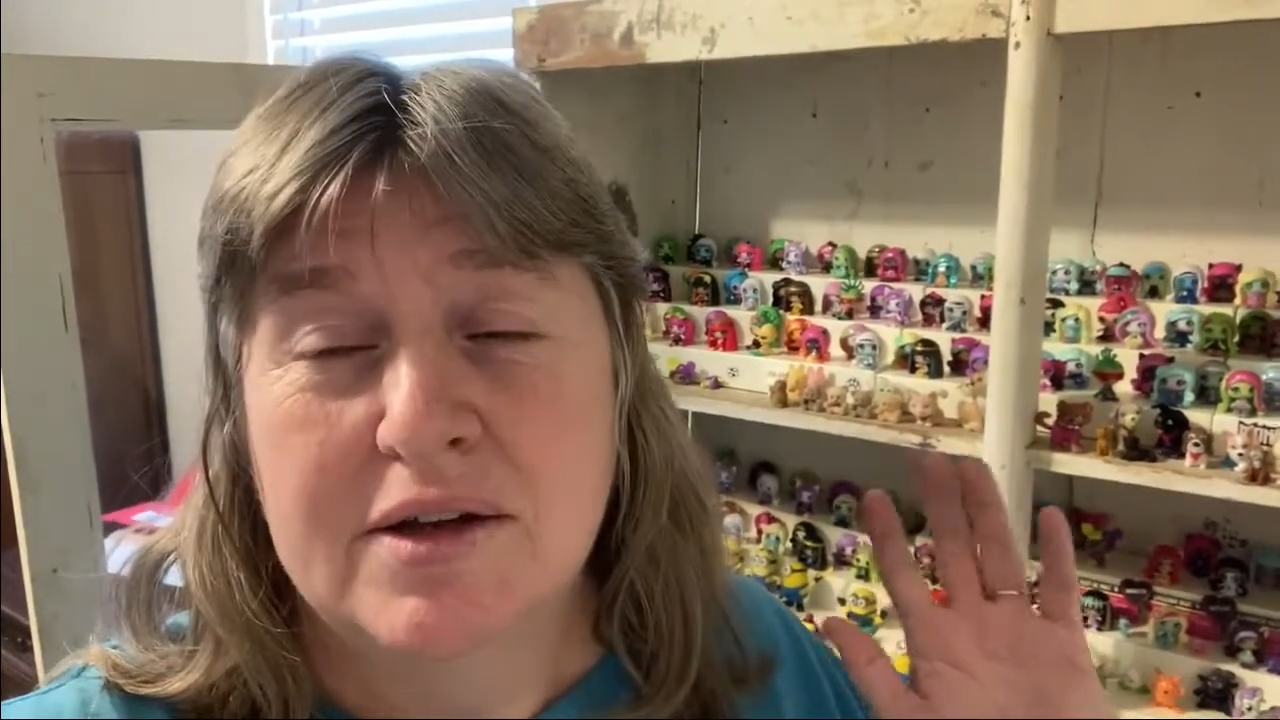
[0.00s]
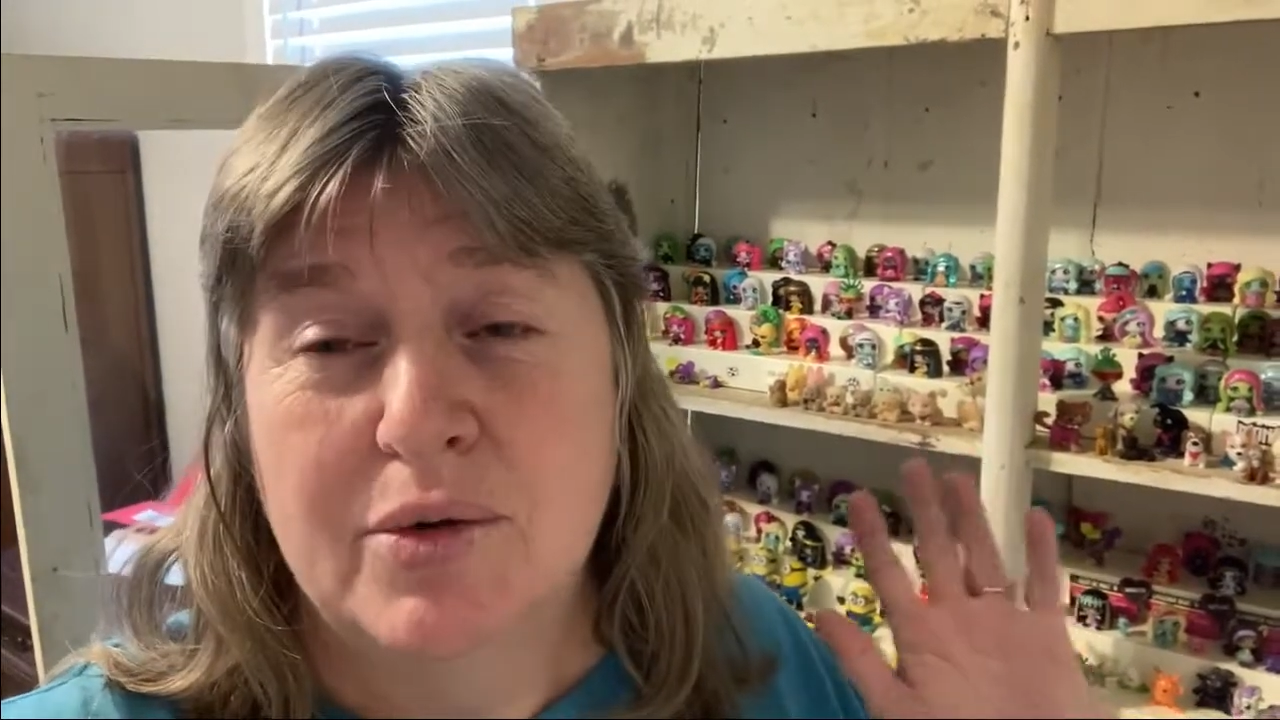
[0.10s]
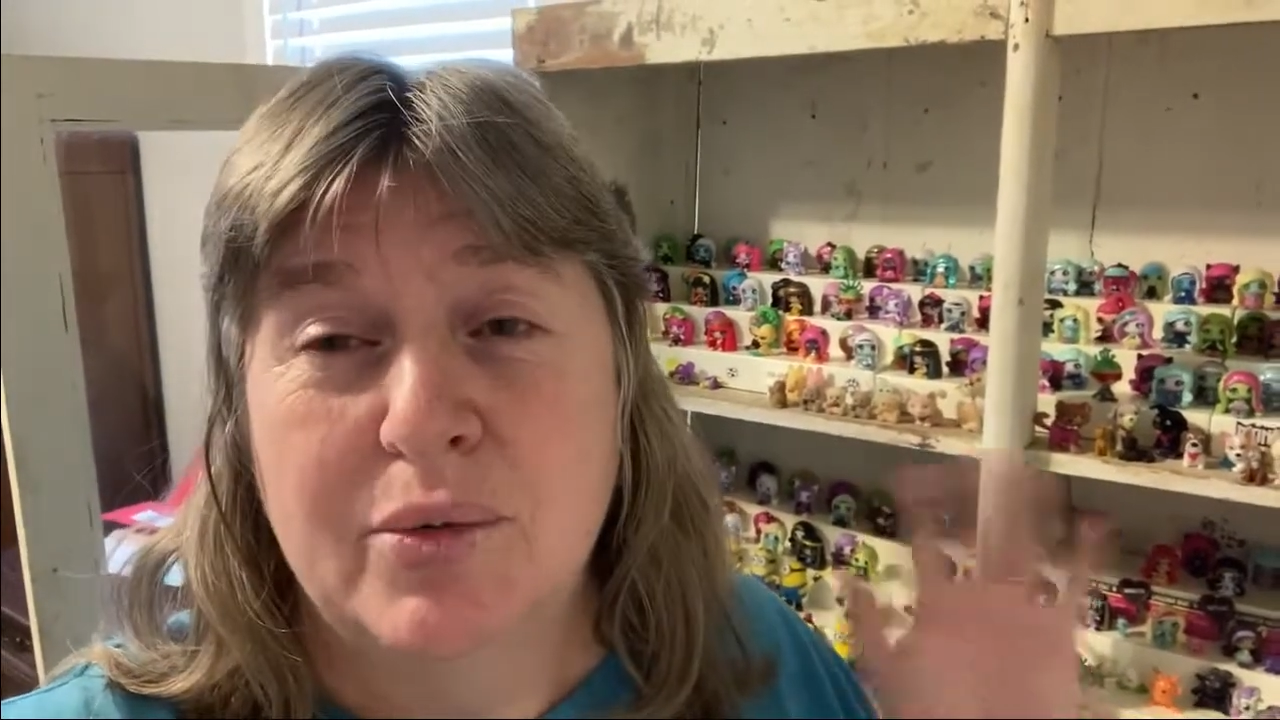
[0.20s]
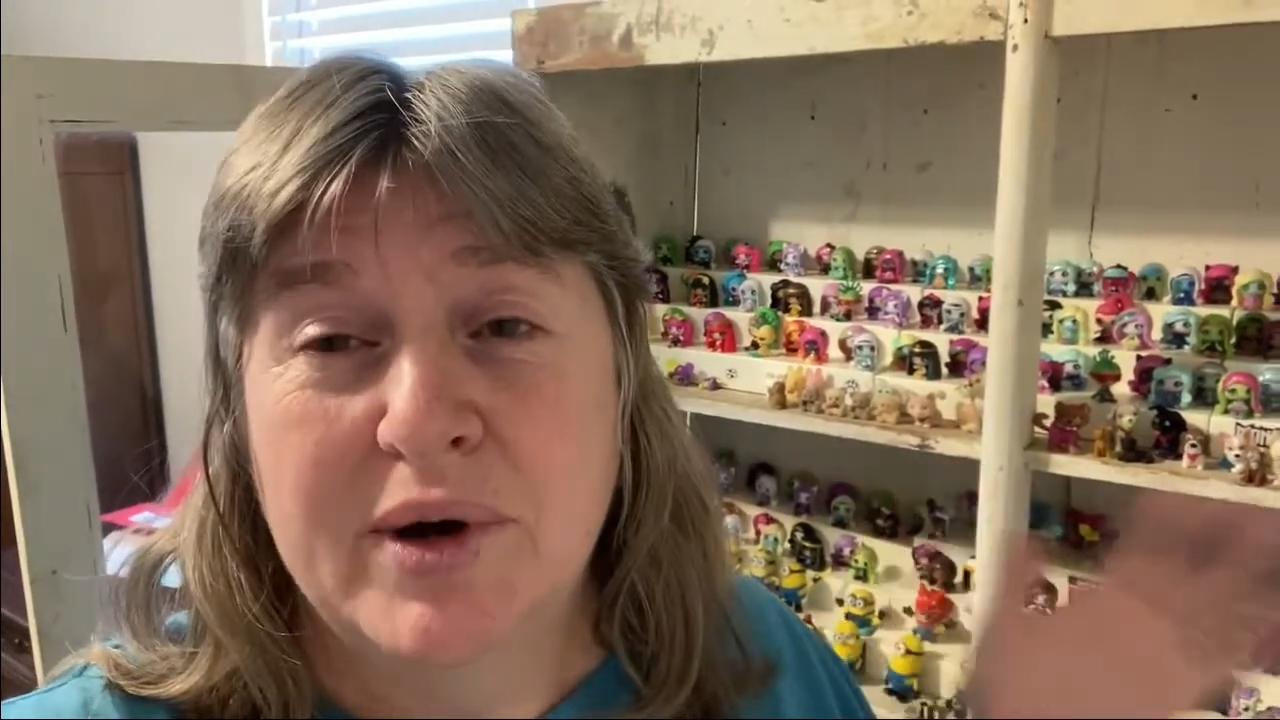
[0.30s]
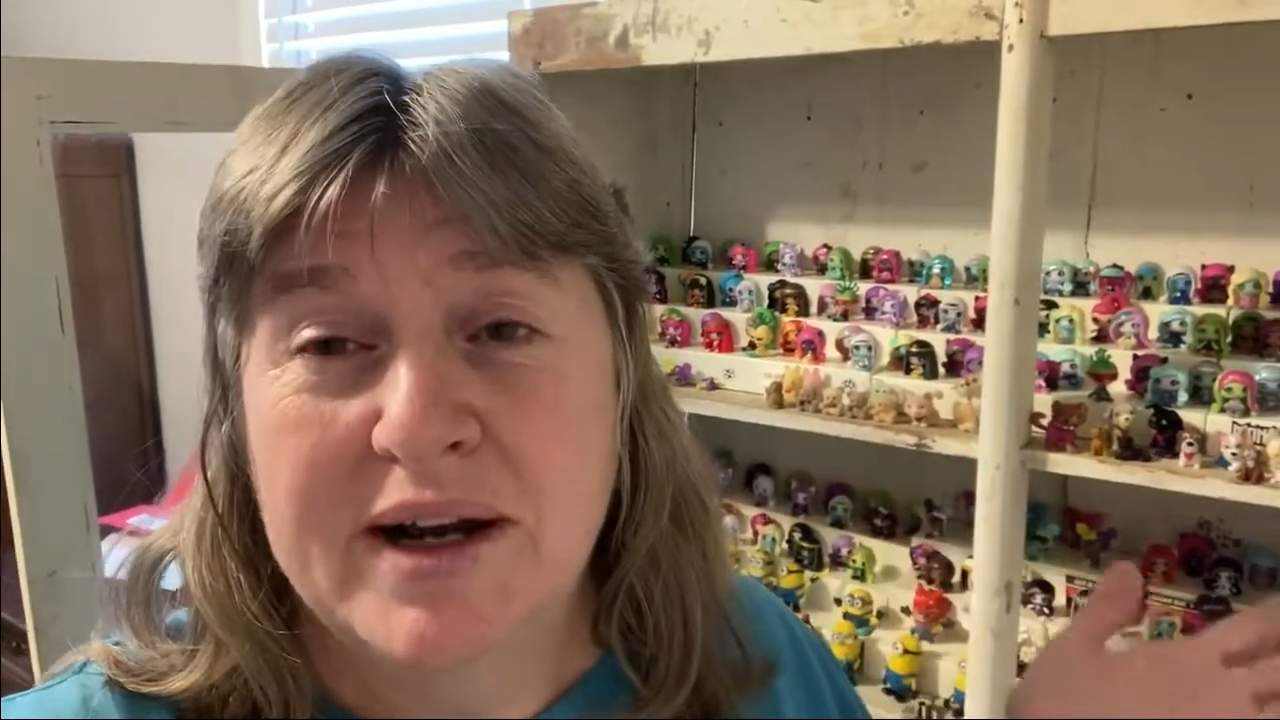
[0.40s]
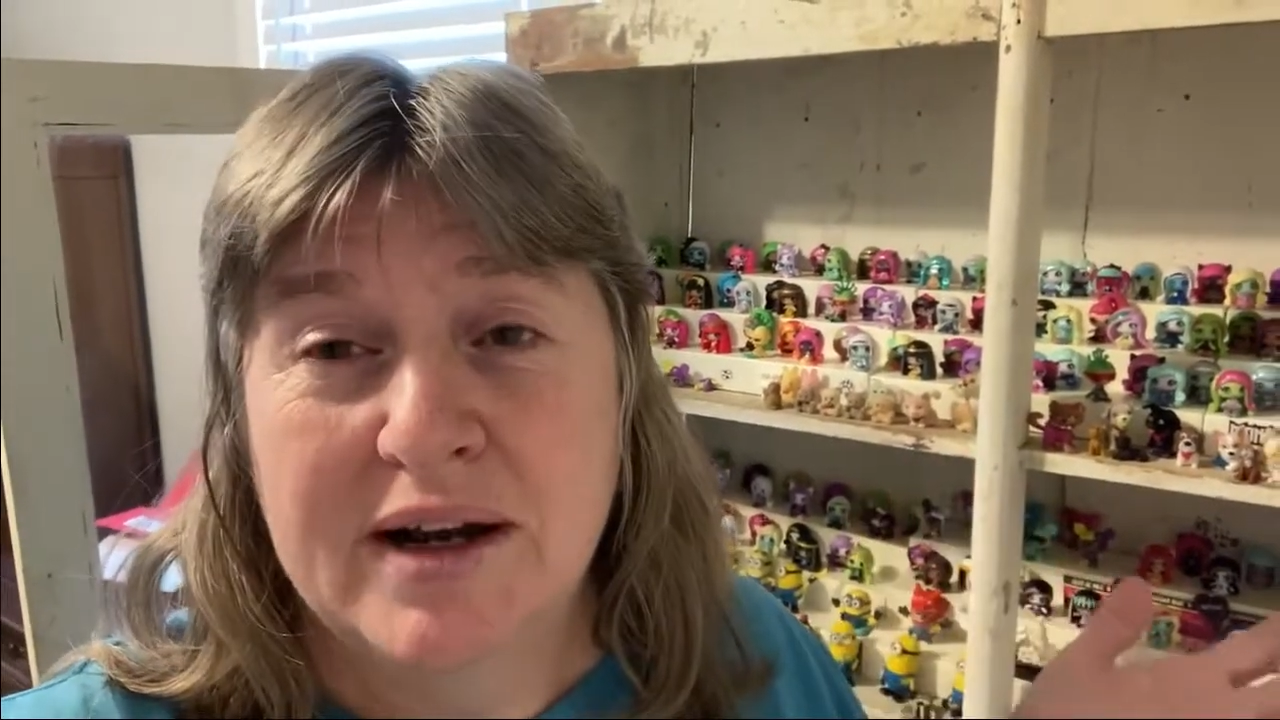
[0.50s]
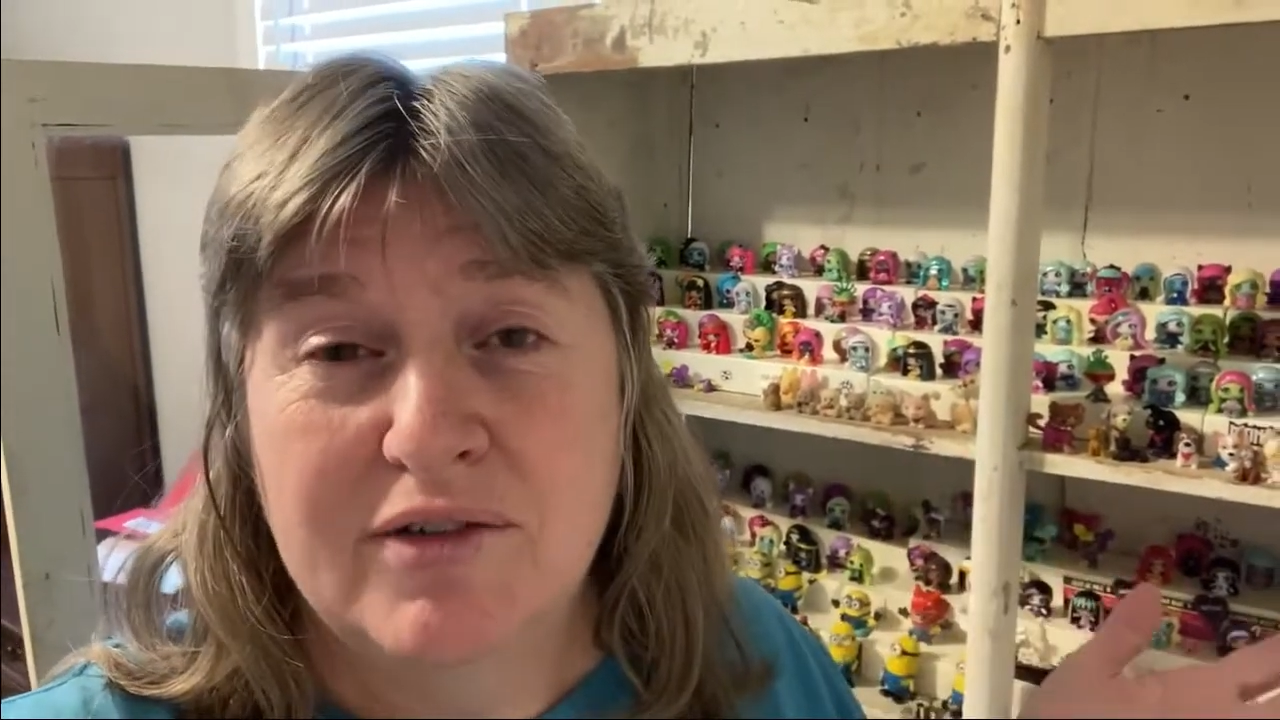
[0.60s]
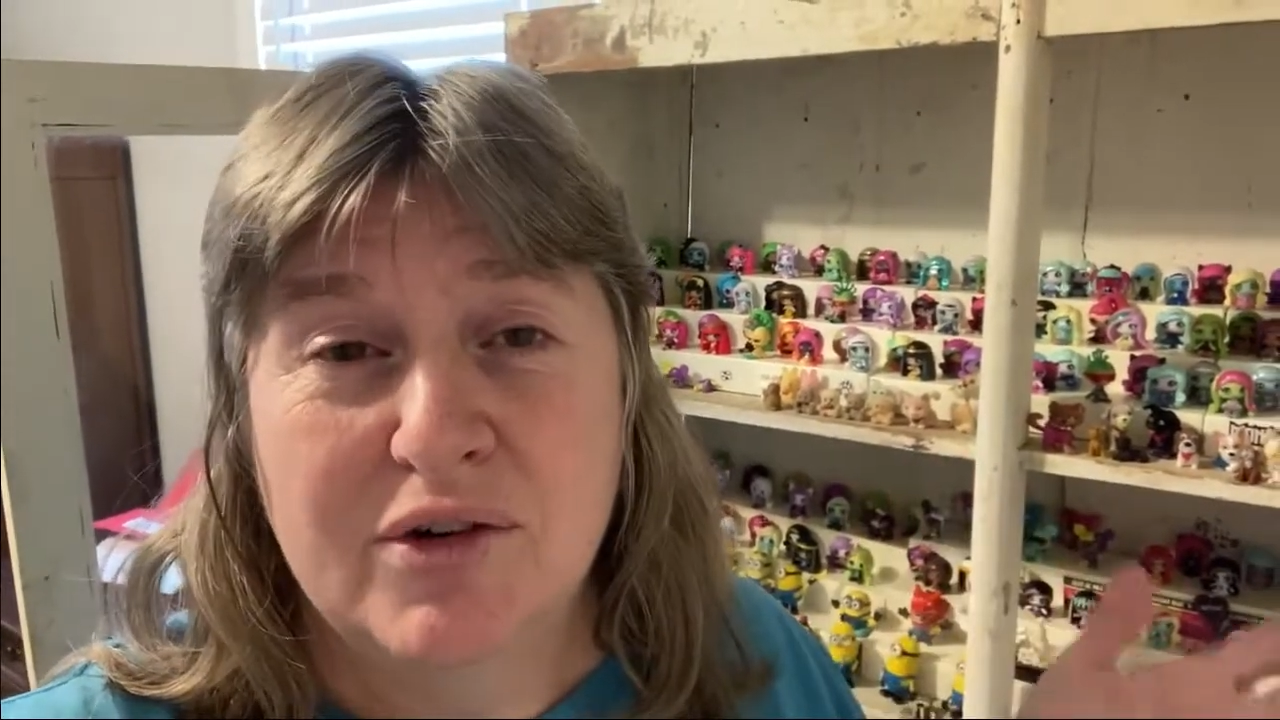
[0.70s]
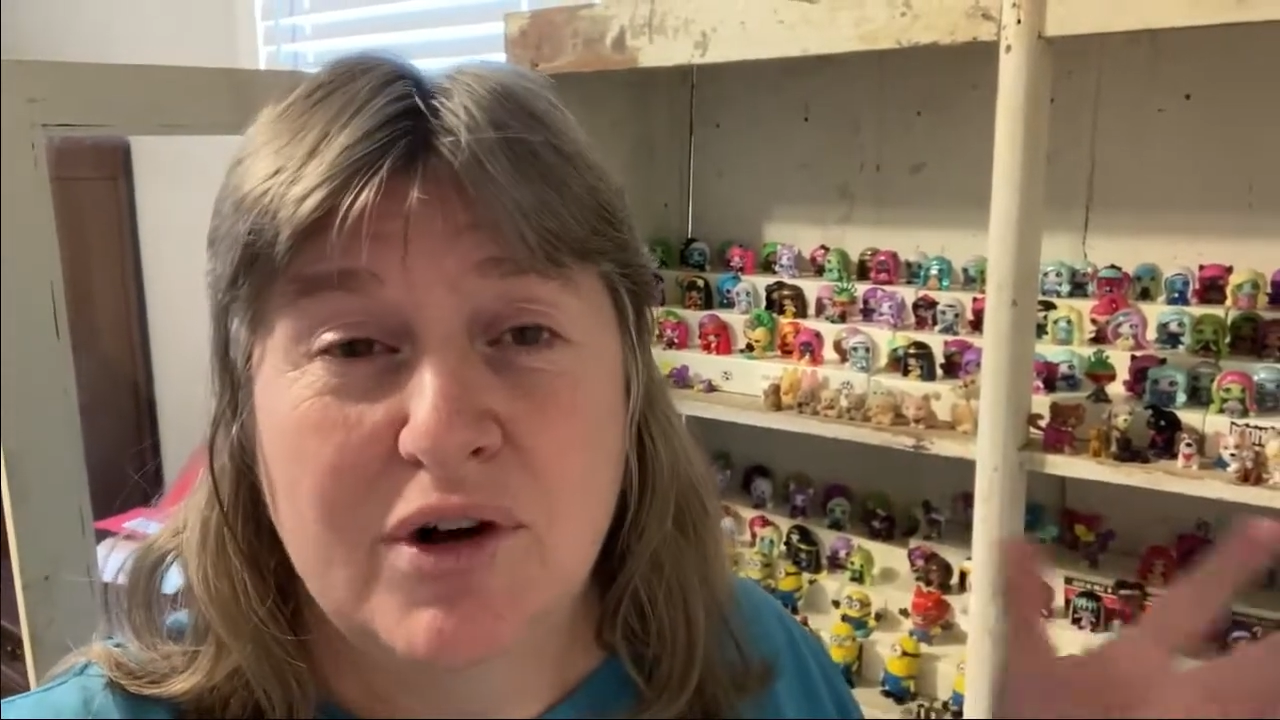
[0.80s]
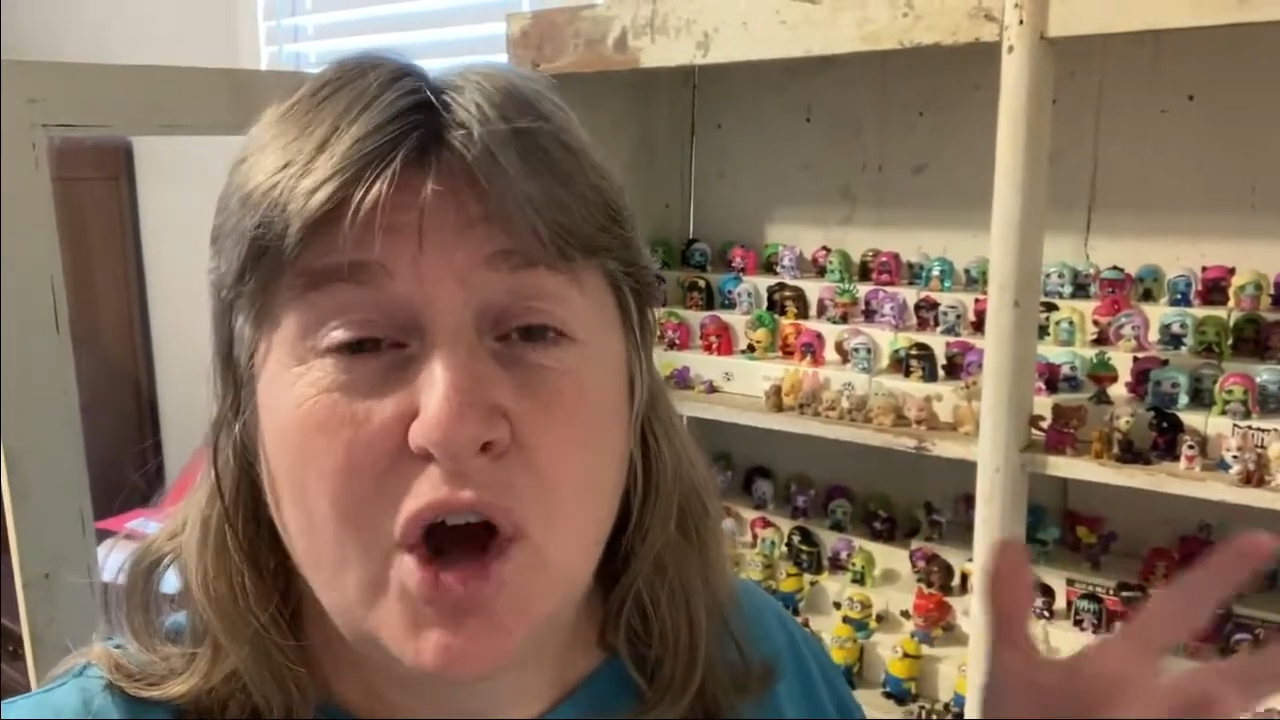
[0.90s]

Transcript: whatever,